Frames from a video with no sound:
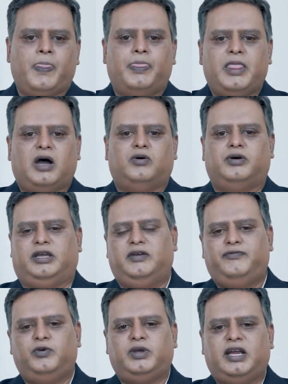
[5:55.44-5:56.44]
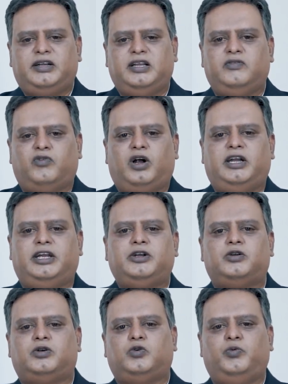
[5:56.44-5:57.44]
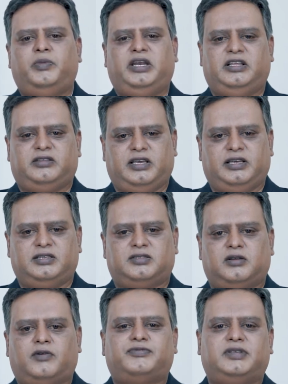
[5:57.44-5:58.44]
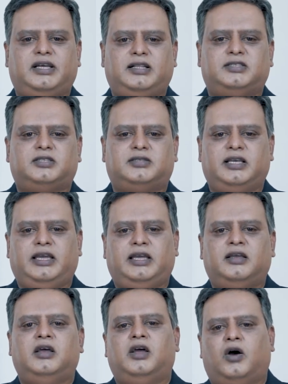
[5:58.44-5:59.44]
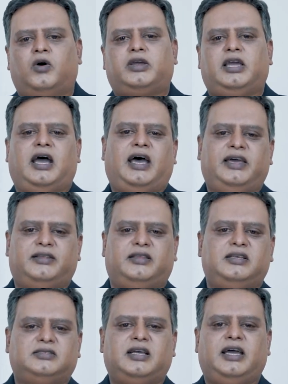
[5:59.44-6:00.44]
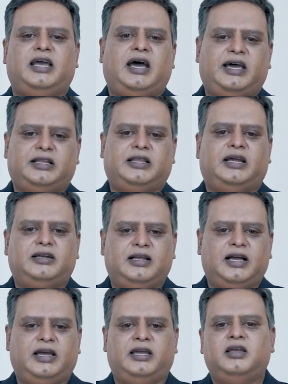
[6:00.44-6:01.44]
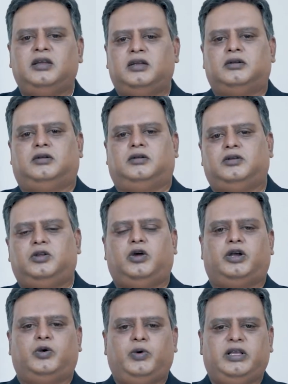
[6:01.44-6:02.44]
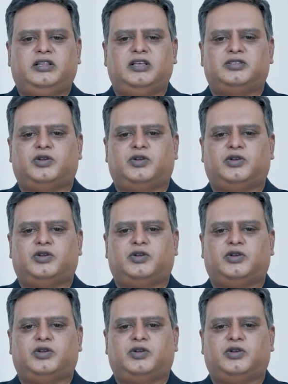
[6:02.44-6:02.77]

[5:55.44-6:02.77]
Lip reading: Now, if you get involved into too many things of sales, saying, okay, hire this guy, hire that guy, you are doing this